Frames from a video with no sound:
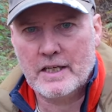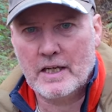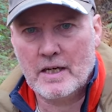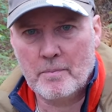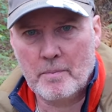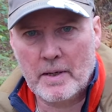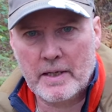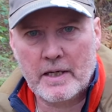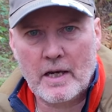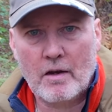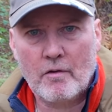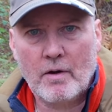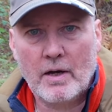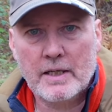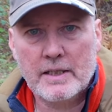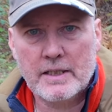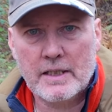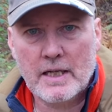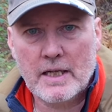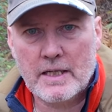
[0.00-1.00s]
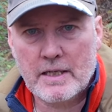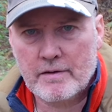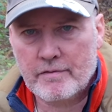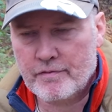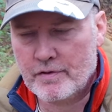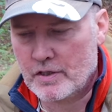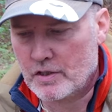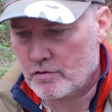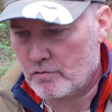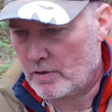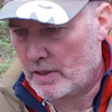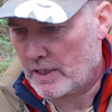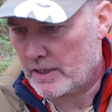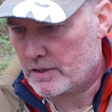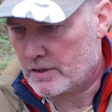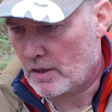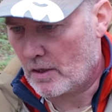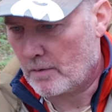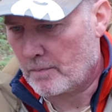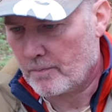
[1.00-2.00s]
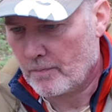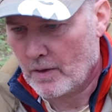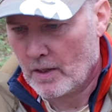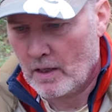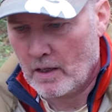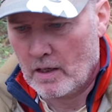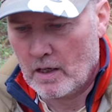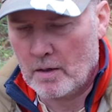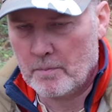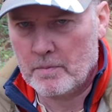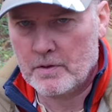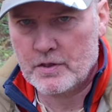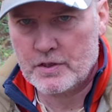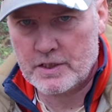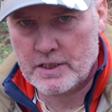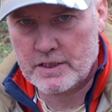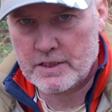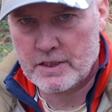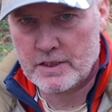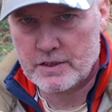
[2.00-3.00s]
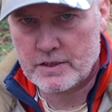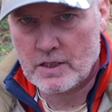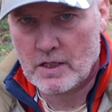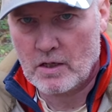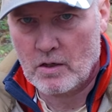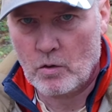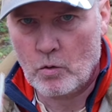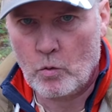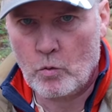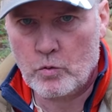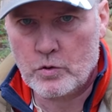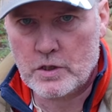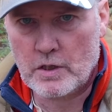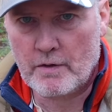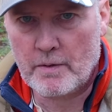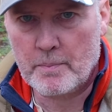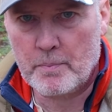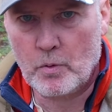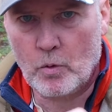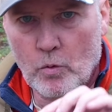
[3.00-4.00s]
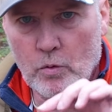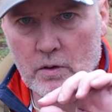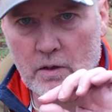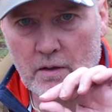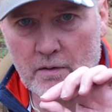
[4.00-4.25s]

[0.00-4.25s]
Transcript: going to make a great deal of difference really. So scissors also important.